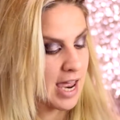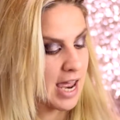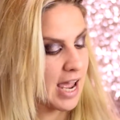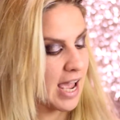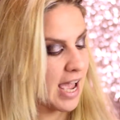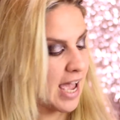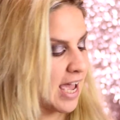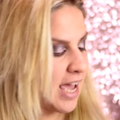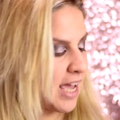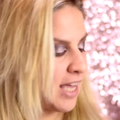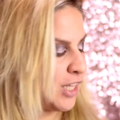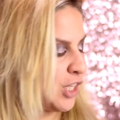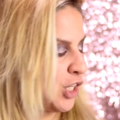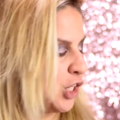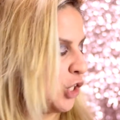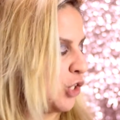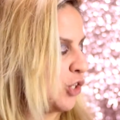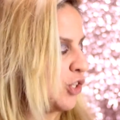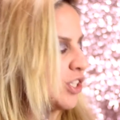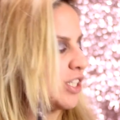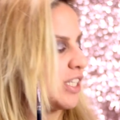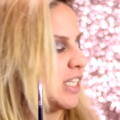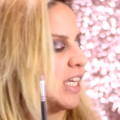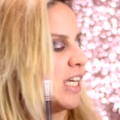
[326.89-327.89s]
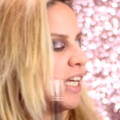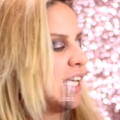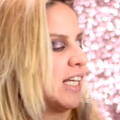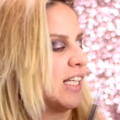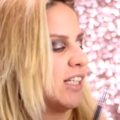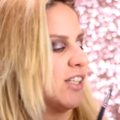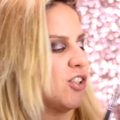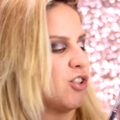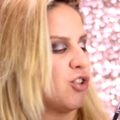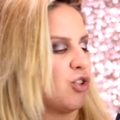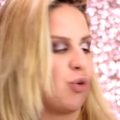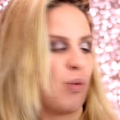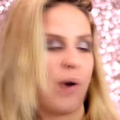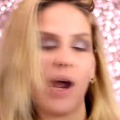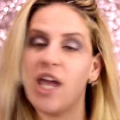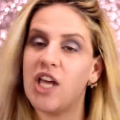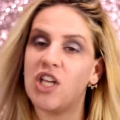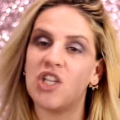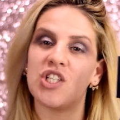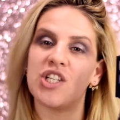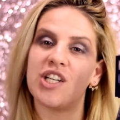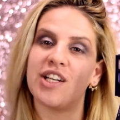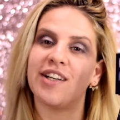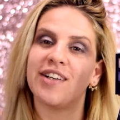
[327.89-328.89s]
and using
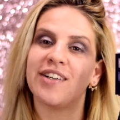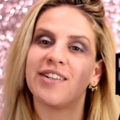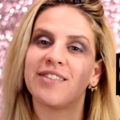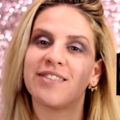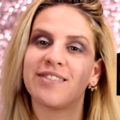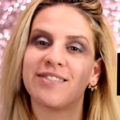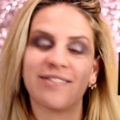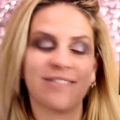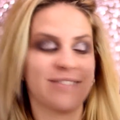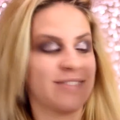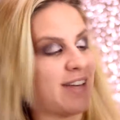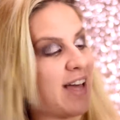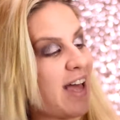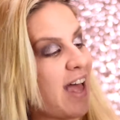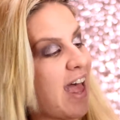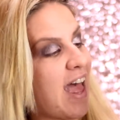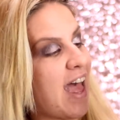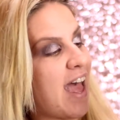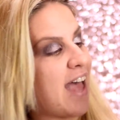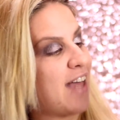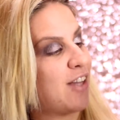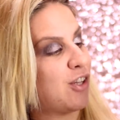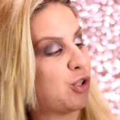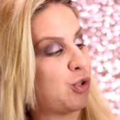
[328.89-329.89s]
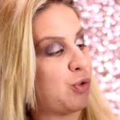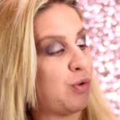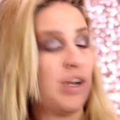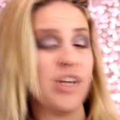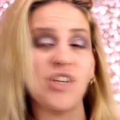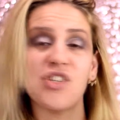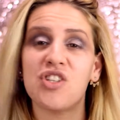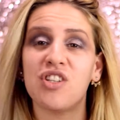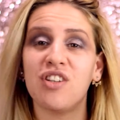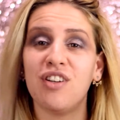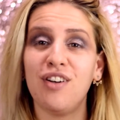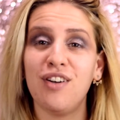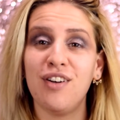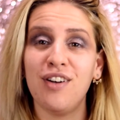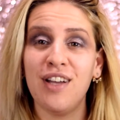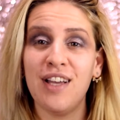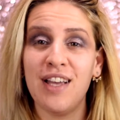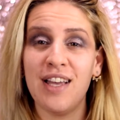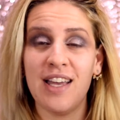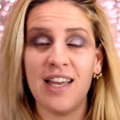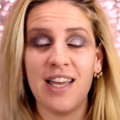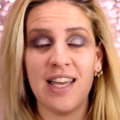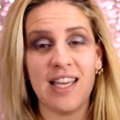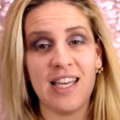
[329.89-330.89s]
Treasure. And Treasure
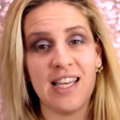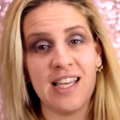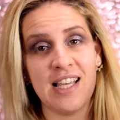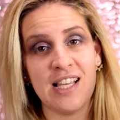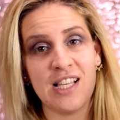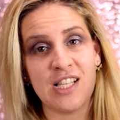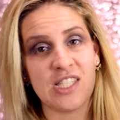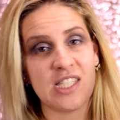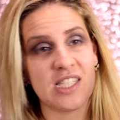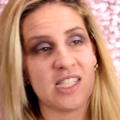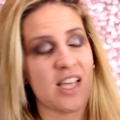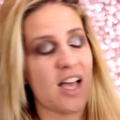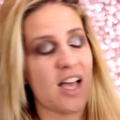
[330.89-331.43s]
is